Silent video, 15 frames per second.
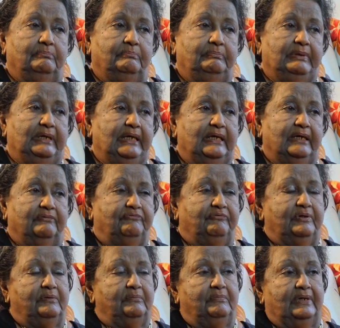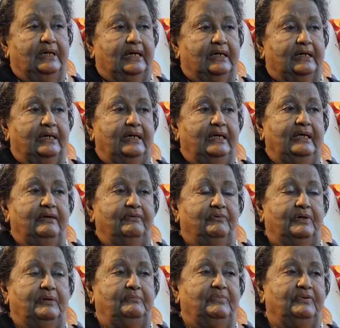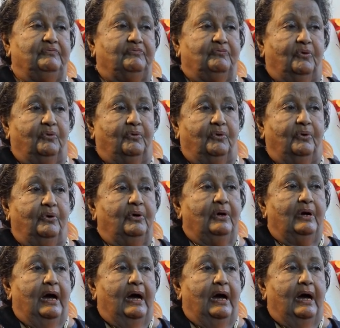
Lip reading: be a filmmaker even before